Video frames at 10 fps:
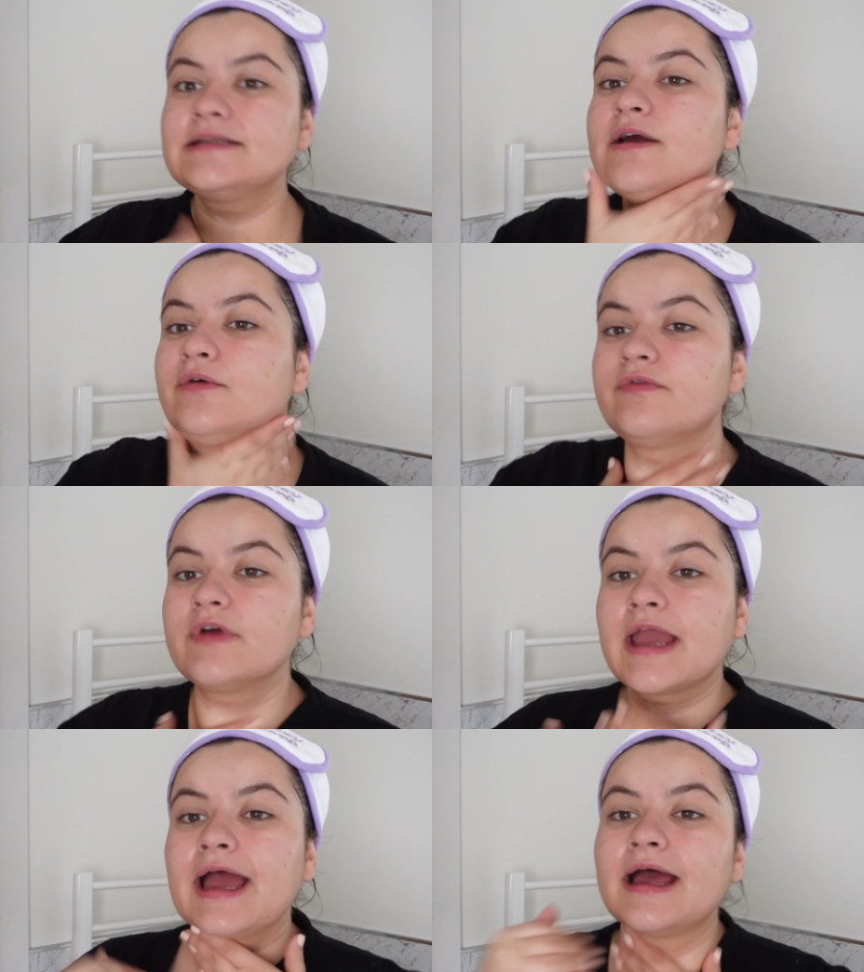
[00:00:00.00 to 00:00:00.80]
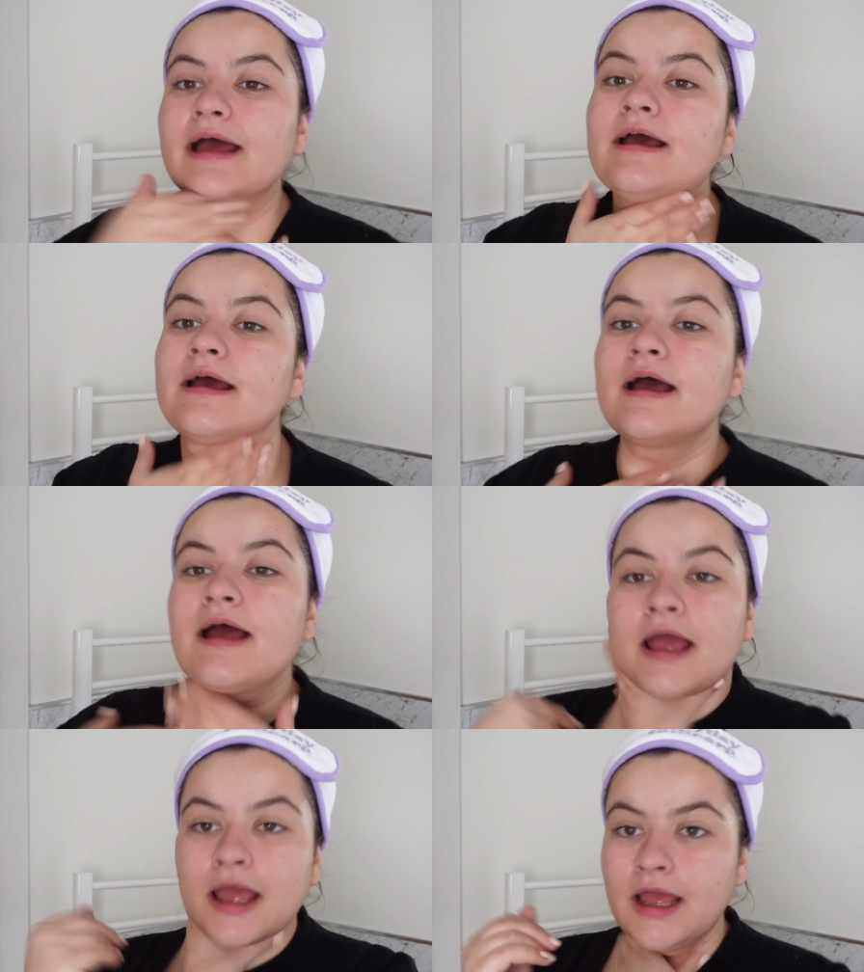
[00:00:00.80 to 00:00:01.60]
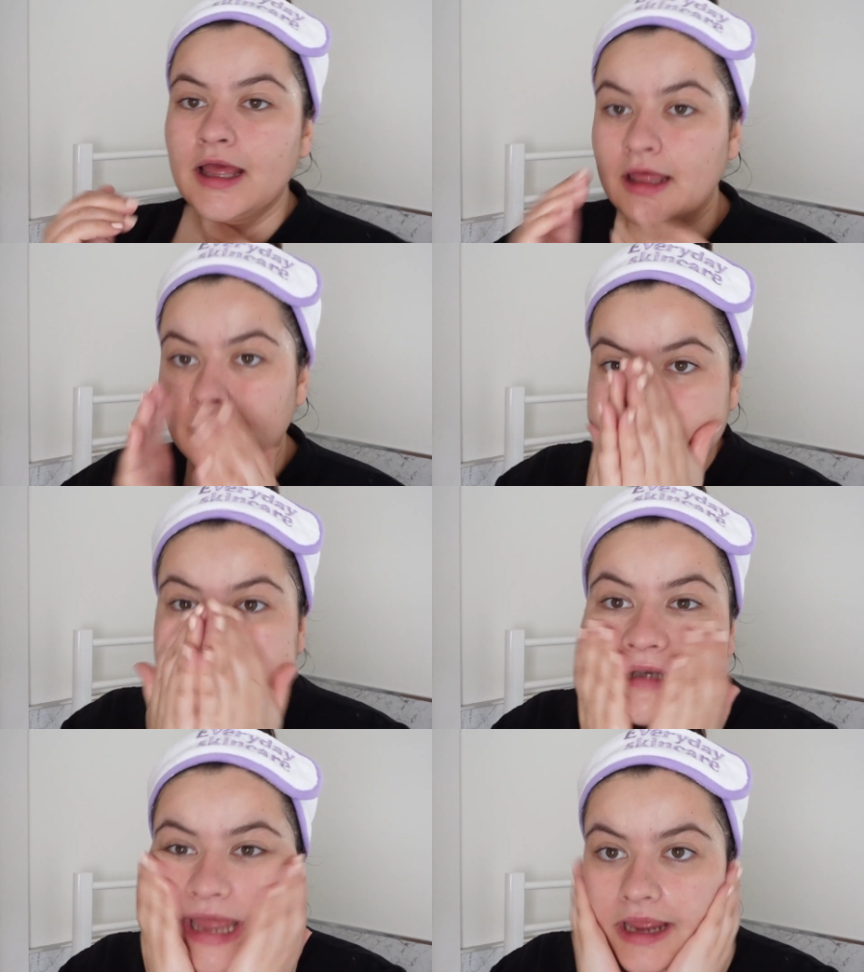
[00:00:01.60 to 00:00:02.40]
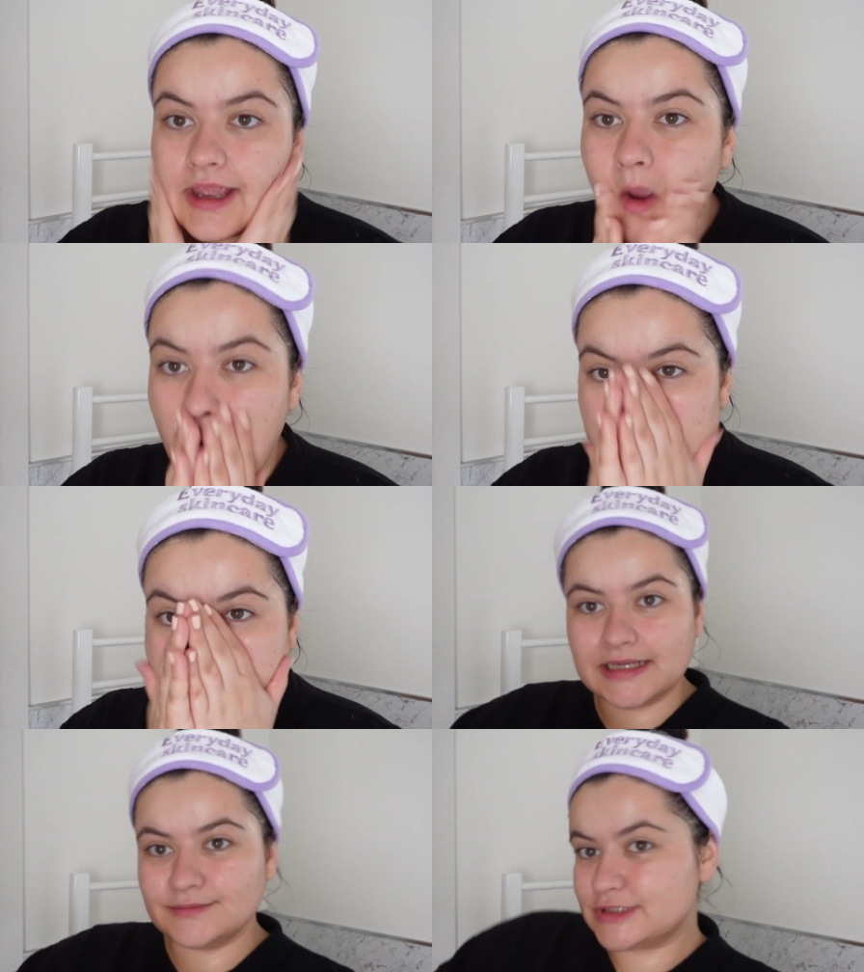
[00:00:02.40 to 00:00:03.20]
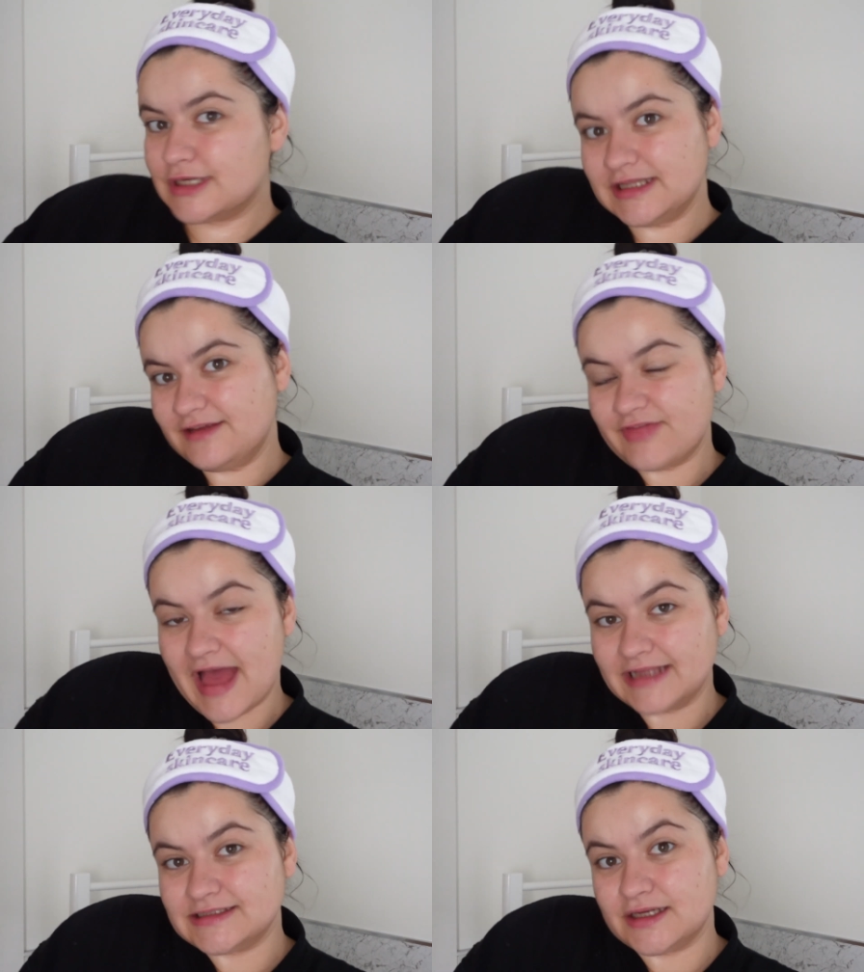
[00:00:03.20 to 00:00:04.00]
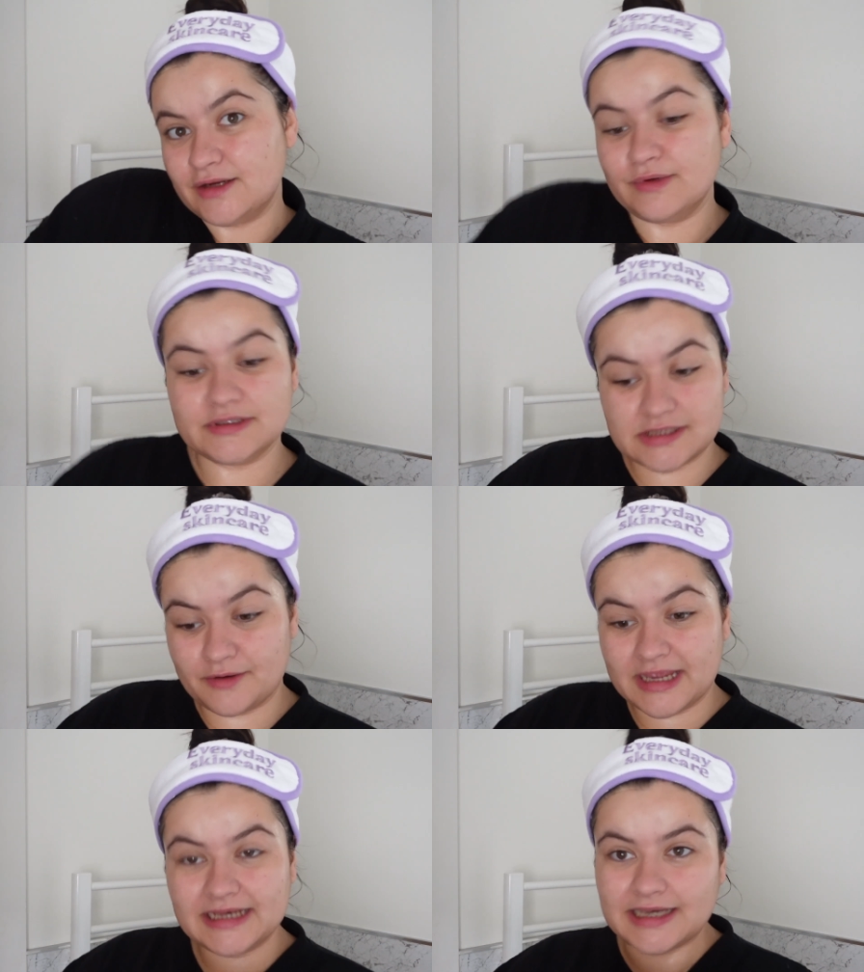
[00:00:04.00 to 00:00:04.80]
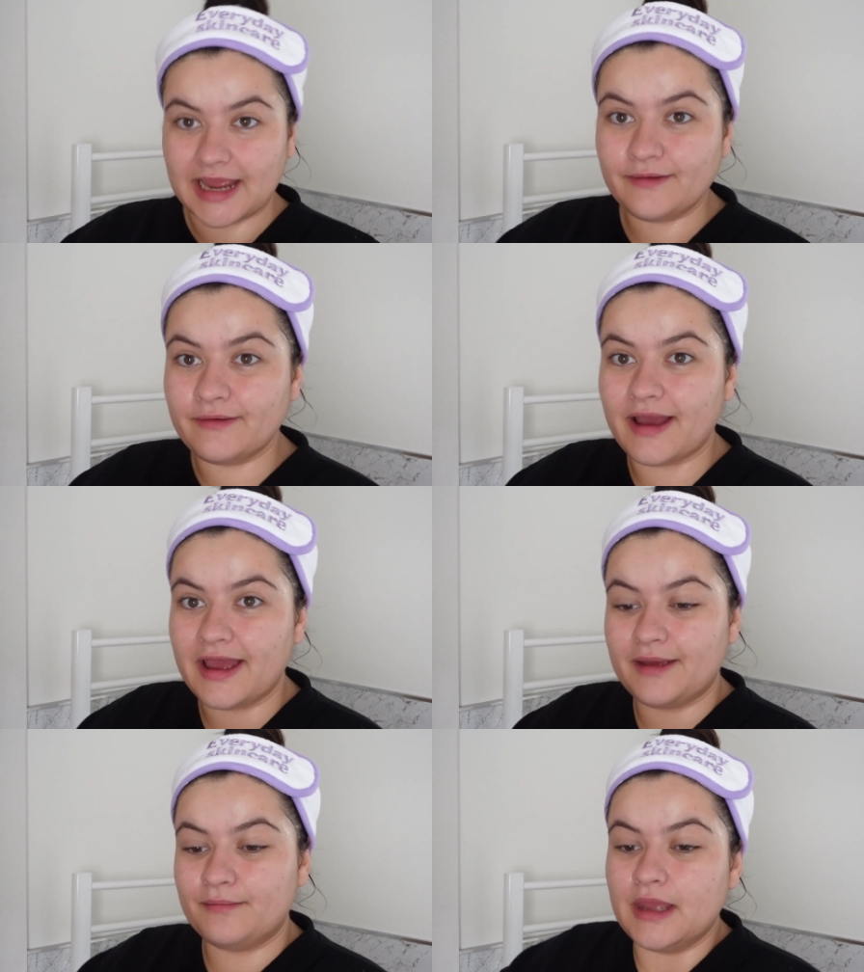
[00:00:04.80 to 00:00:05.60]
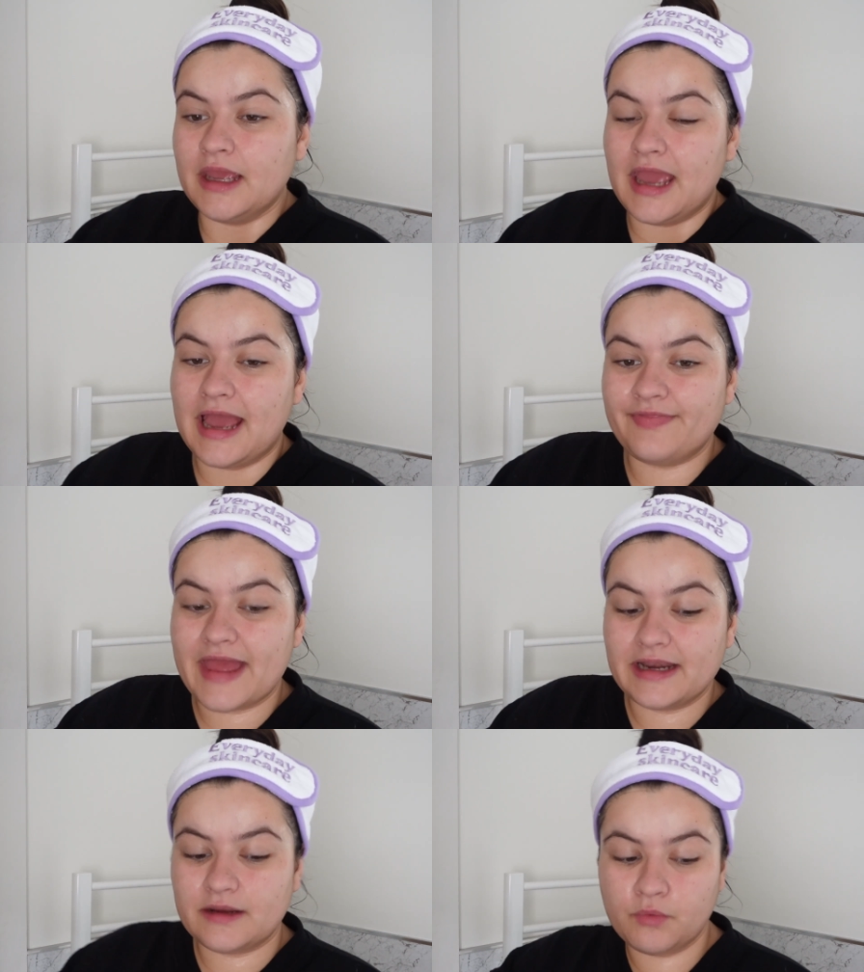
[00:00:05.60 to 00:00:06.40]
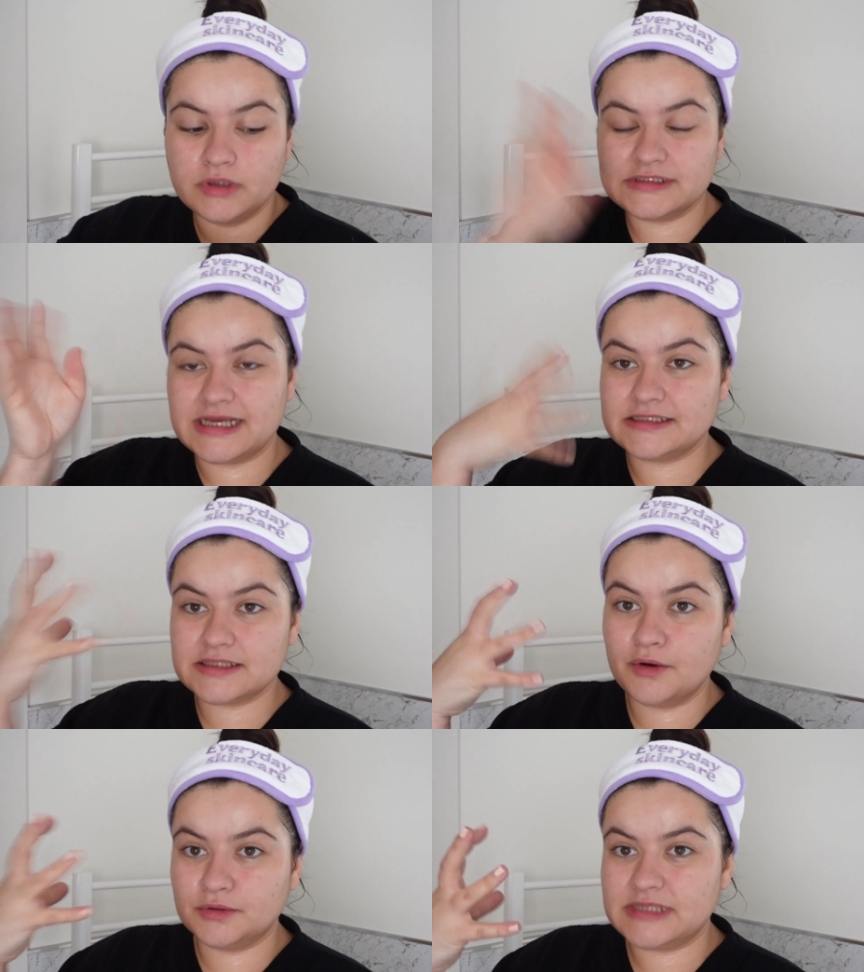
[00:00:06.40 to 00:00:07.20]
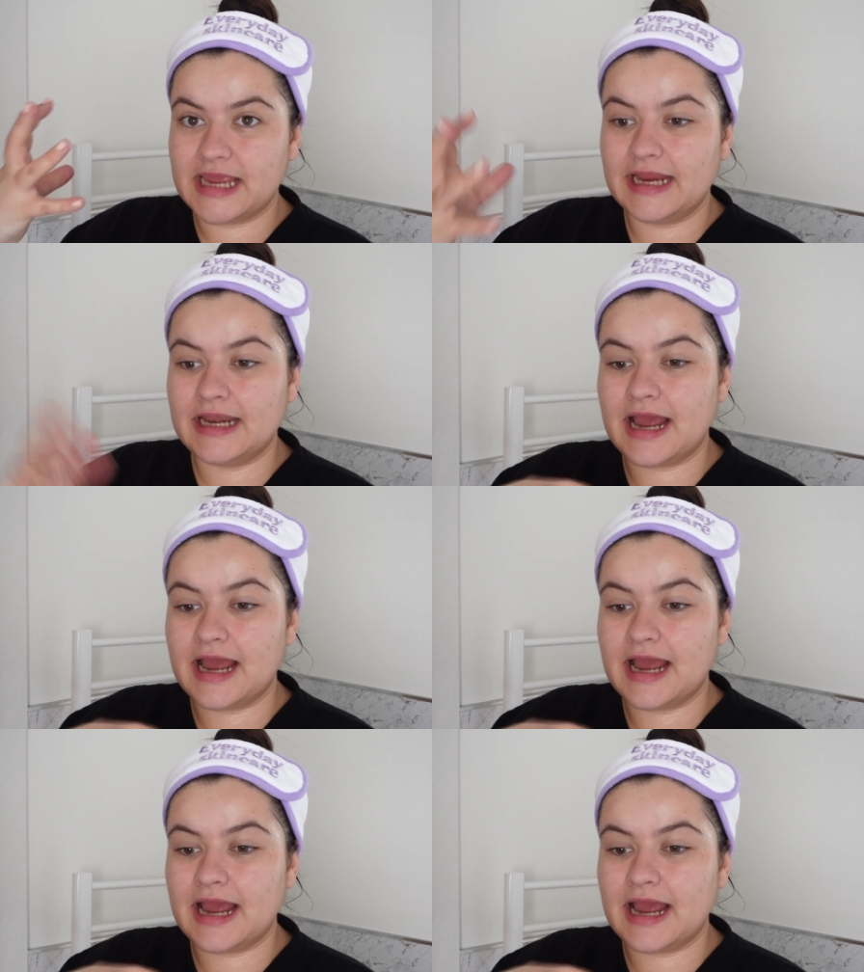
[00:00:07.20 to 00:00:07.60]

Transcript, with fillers: Don't forget the neck. And then I'm just going to leave that to soak in now. Um, and then once that's soaked in,